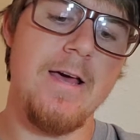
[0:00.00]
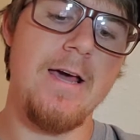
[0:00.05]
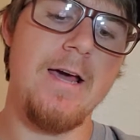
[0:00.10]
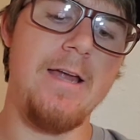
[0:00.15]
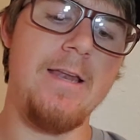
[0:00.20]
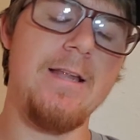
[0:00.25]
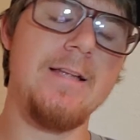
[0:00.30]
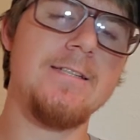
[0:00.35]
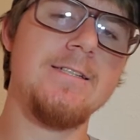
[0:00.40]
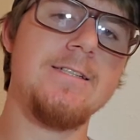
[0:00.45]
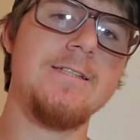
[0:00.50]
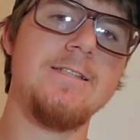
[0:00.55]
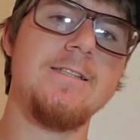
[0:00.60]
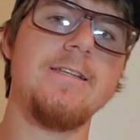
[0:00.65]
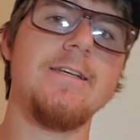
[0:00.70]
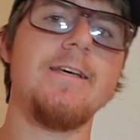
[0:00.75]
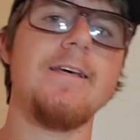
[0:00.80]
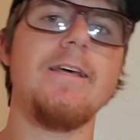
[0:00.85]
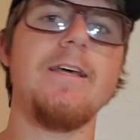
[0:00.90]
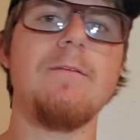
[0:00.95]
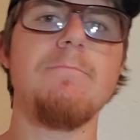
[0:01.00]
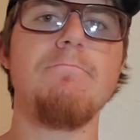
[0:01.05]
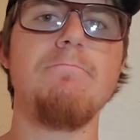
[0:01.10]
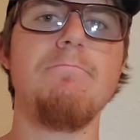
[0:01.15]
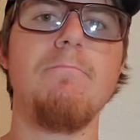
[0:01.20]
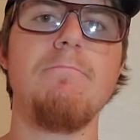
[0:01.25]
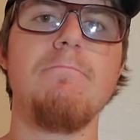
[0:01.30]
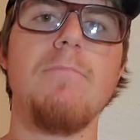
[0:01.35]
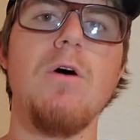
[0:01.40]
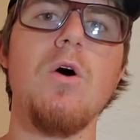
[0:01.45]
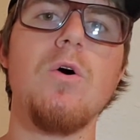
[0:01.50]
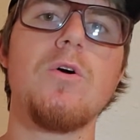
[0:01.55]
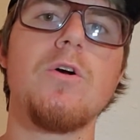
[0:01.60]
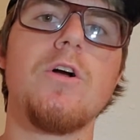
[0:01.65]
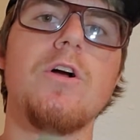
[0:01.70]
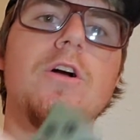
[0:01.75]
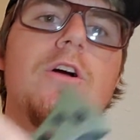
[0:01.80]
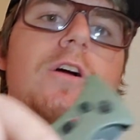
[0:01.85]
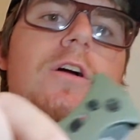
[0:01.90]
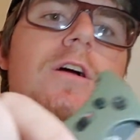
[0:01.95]
and this is the
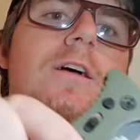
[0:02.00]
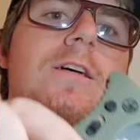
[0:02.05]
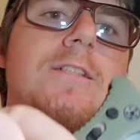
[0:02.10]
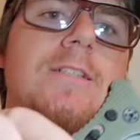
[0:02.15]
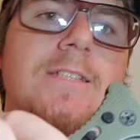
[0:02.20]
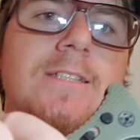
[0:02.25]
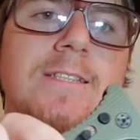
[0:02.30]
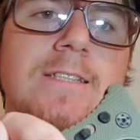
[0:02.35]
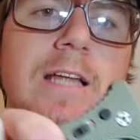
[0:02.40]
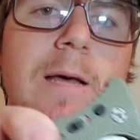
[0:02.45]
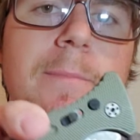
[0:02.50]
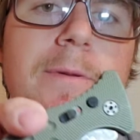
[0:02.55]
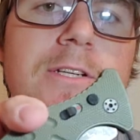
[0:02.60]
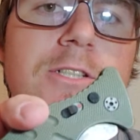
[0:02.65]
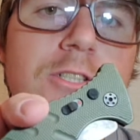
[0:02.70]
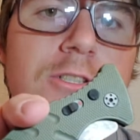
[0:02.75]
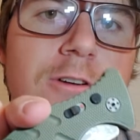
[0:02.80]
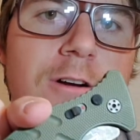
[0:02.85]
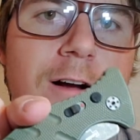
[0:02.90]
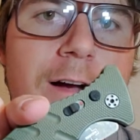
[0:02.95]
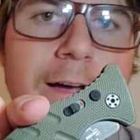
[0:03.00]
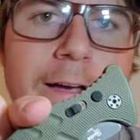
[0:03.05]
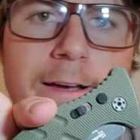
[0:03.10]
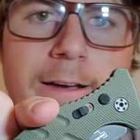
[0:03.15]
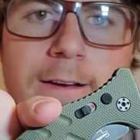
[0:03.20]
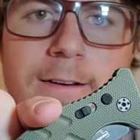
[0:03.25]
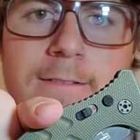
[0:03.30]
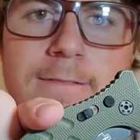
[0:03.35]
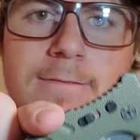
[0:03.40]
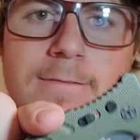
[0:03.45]
Boker Stubby Strike.